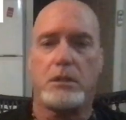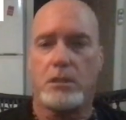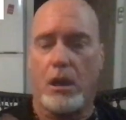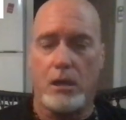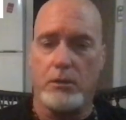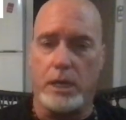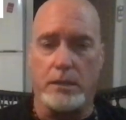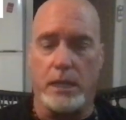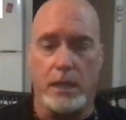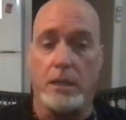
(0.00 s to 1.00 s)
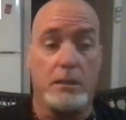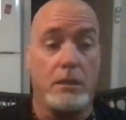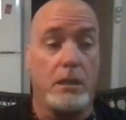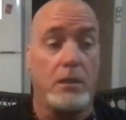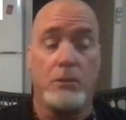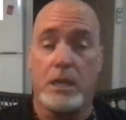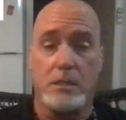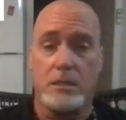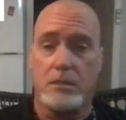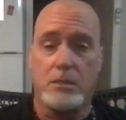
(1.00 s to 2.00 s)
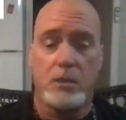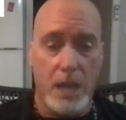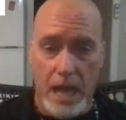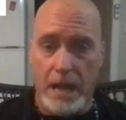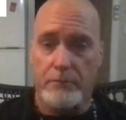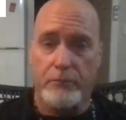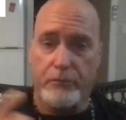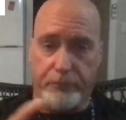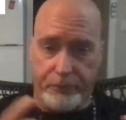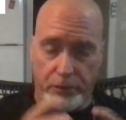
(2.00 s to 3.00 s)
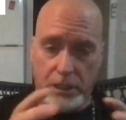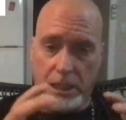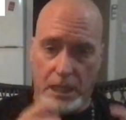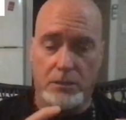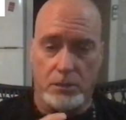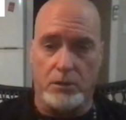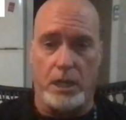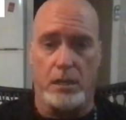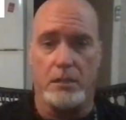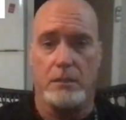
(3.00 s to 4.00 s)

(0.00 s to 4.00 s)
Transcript: to tolerate that. Otherwise, you're not fully integrated.